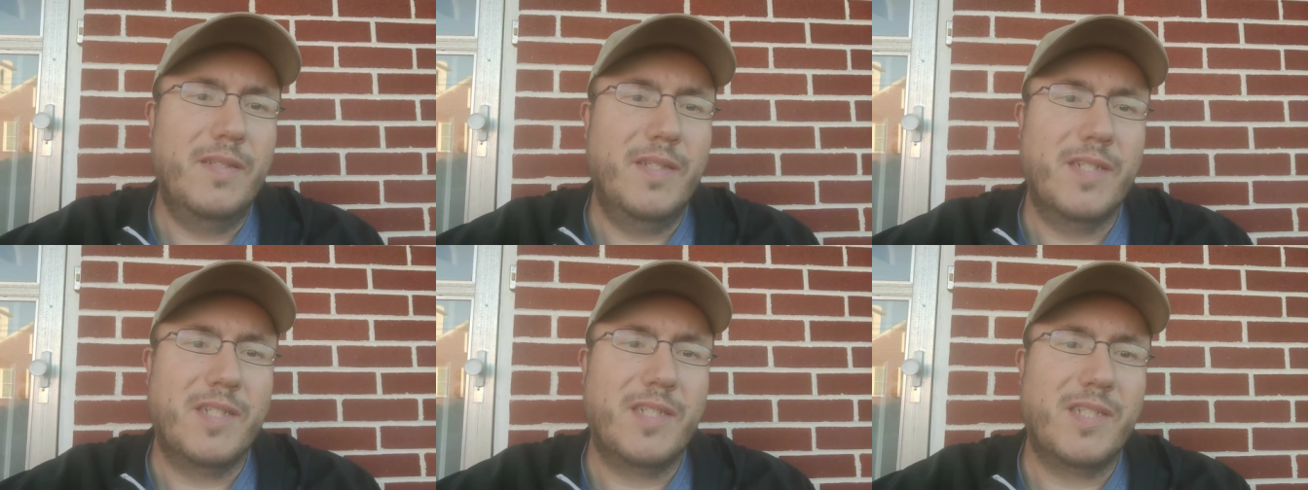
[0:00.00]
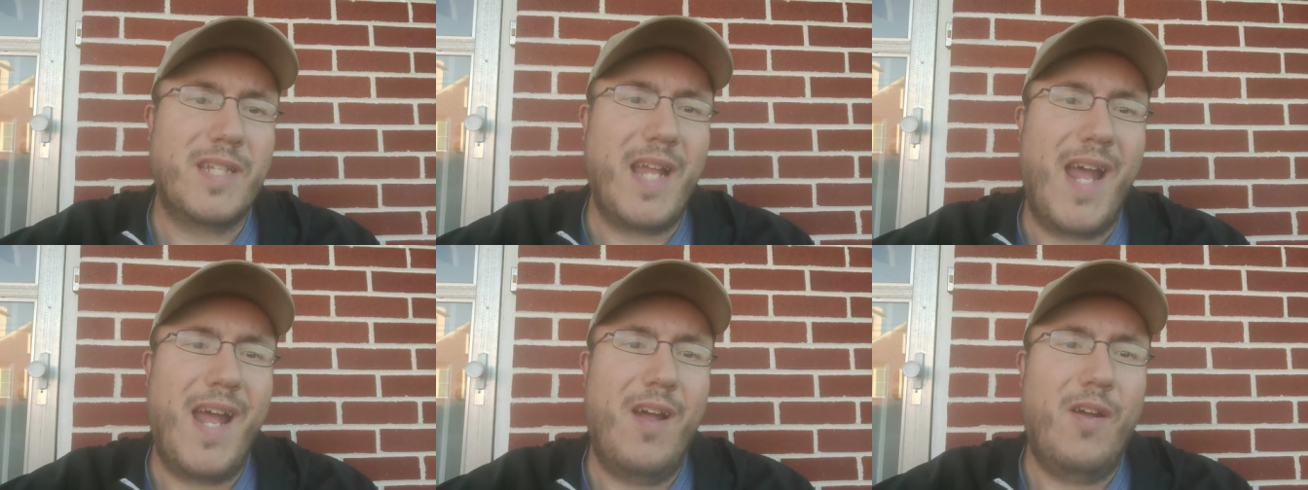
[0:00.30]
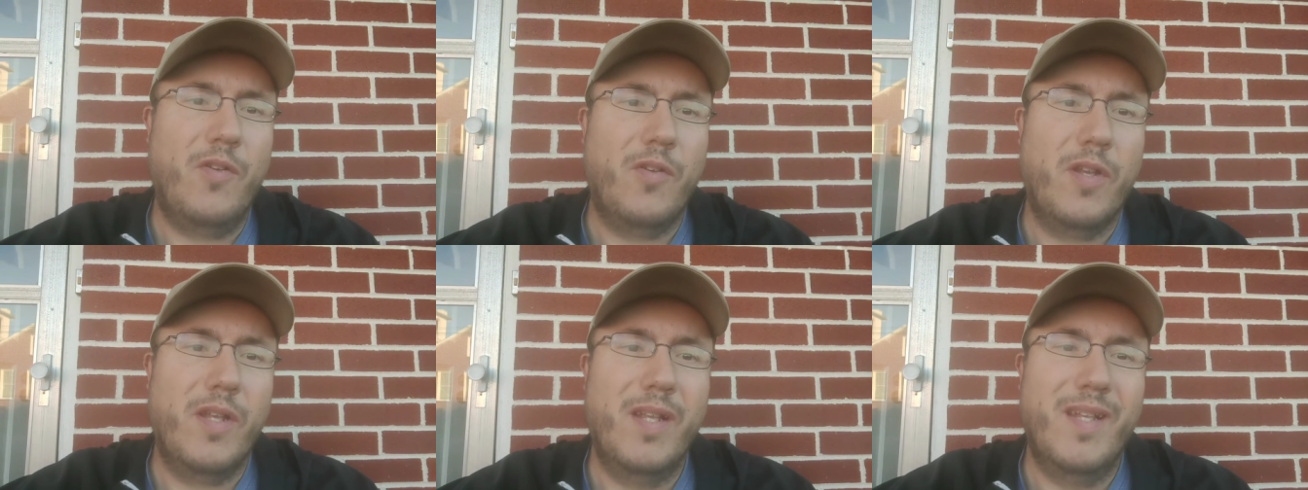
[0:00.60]
the
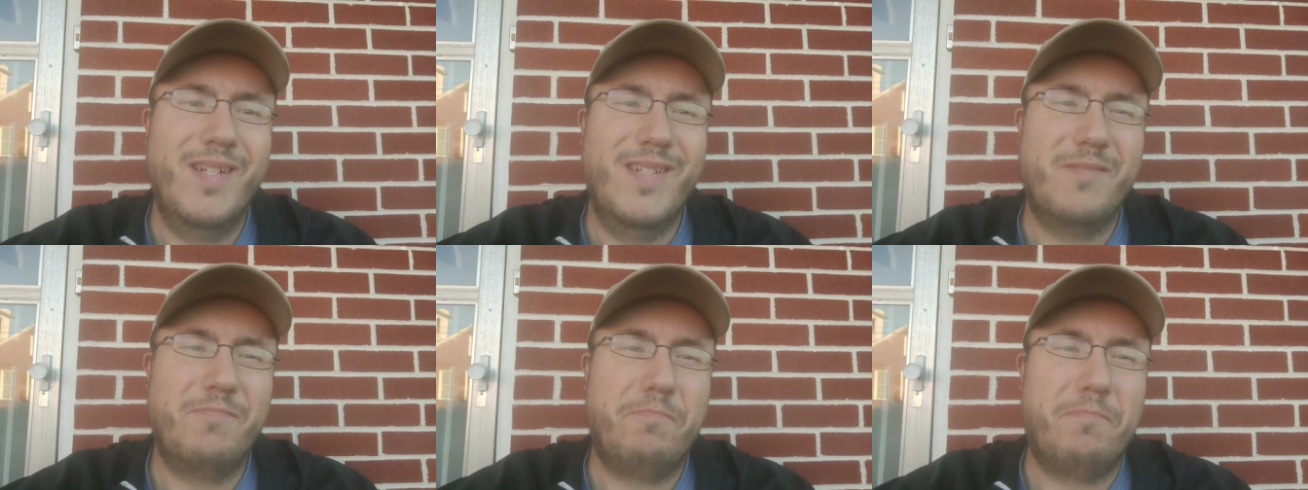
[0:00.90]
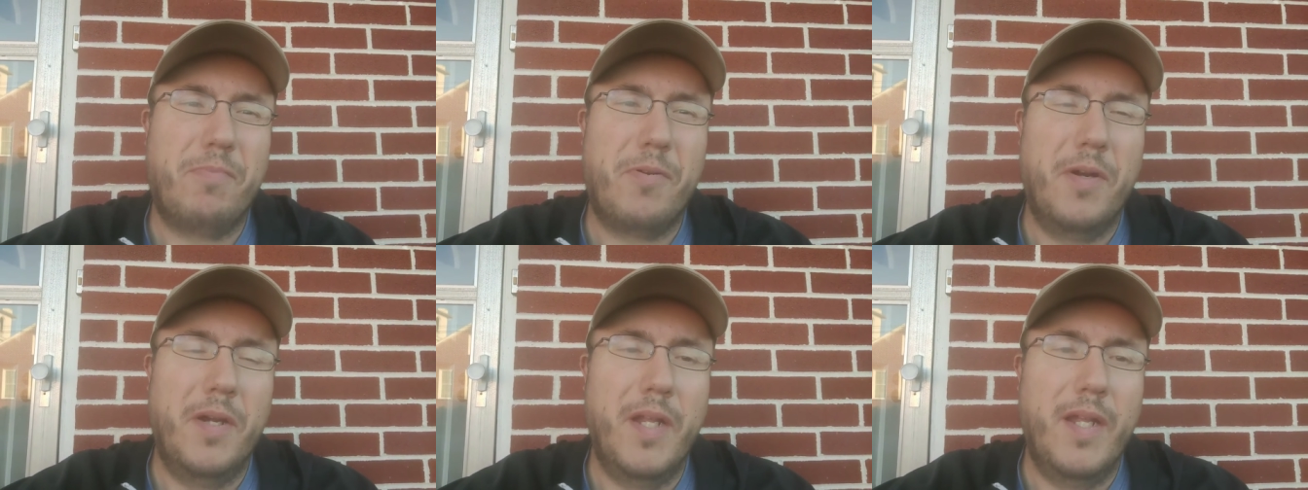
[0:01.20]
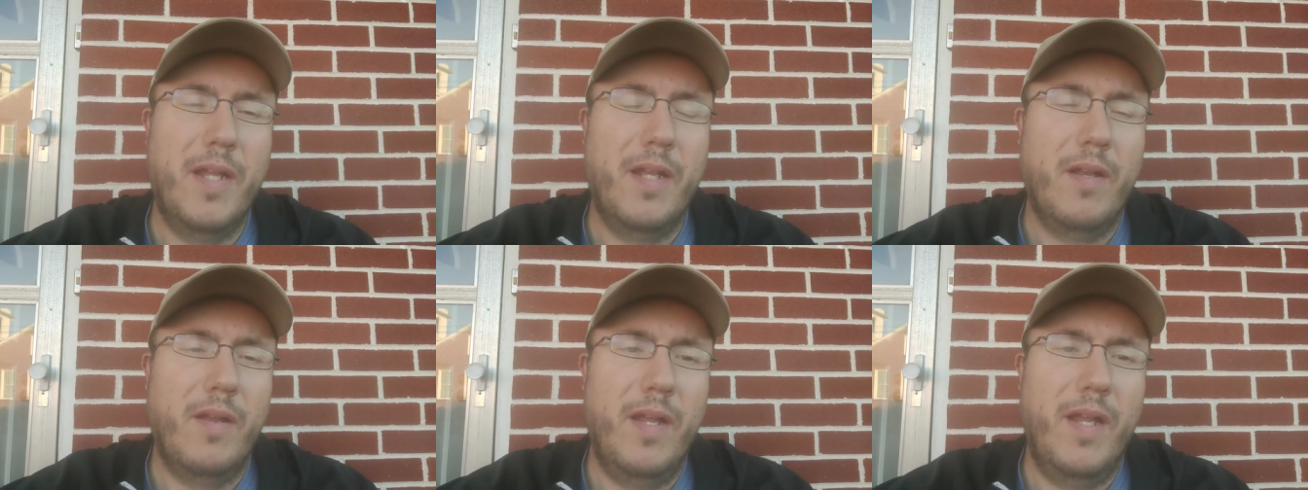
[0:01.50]
sound is
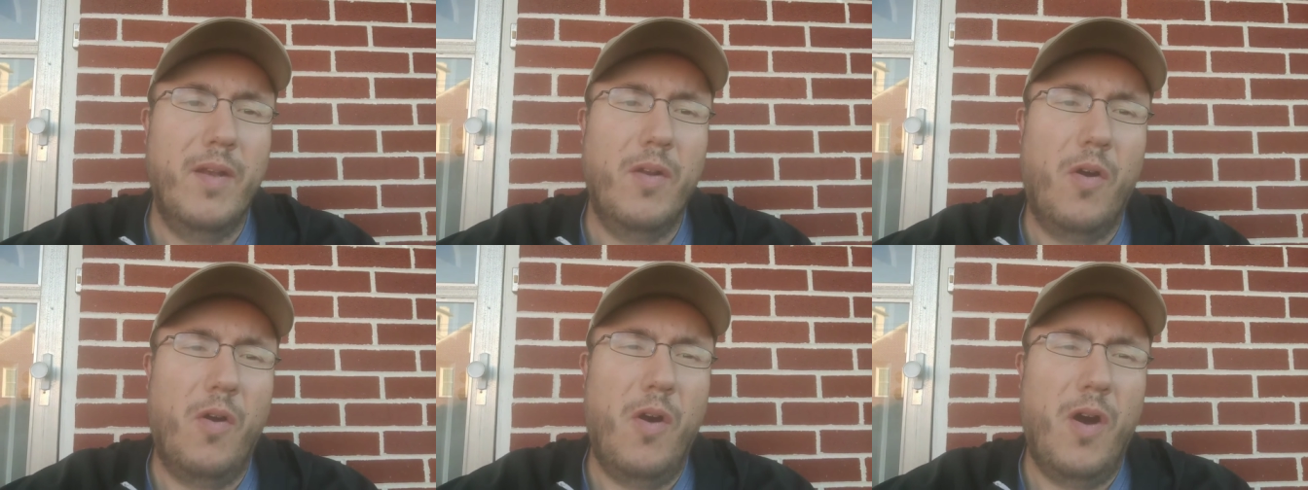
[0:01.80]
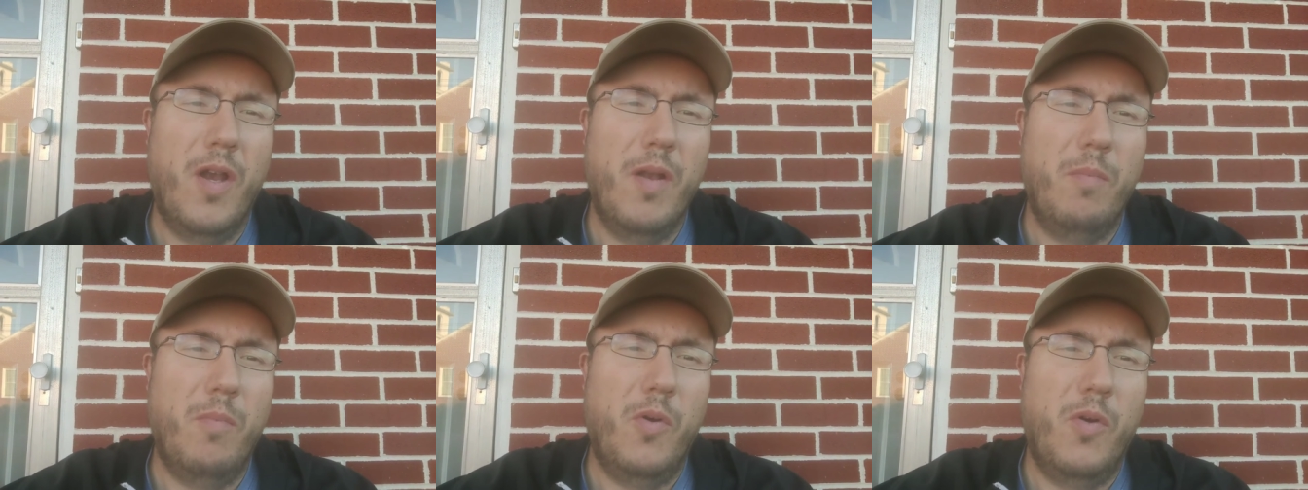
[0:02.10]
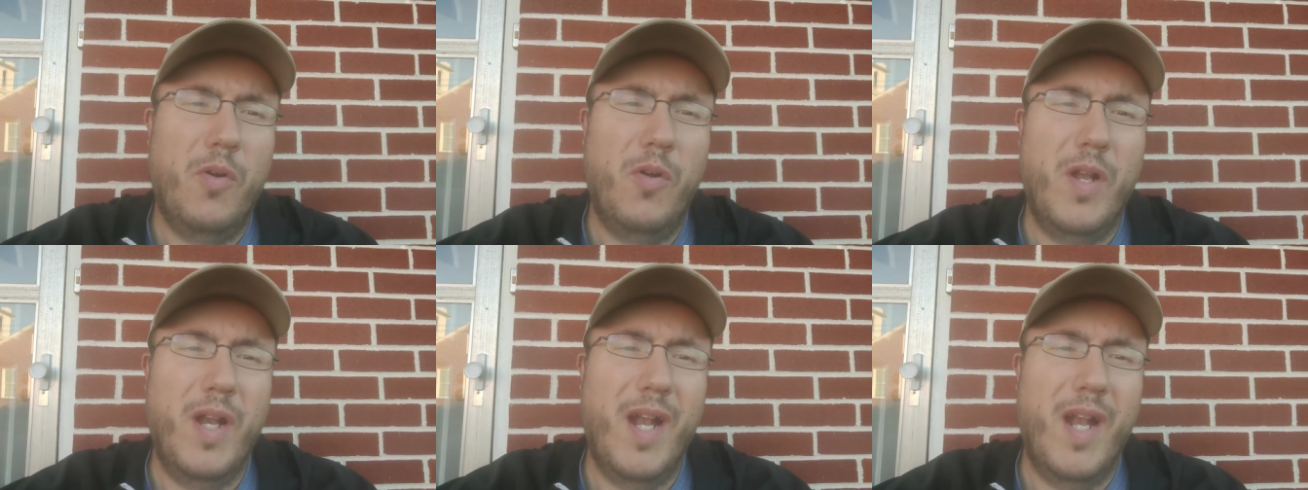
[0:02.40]
pretty inaudible,